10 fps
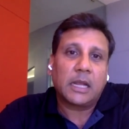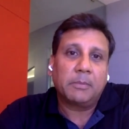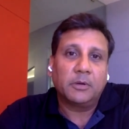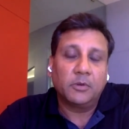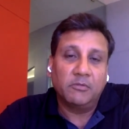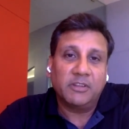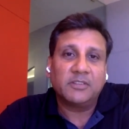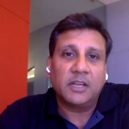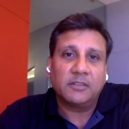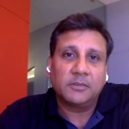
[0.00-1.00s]
Tata Capital to
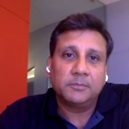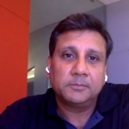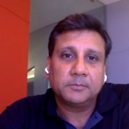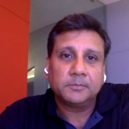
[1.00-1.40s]
invest in us.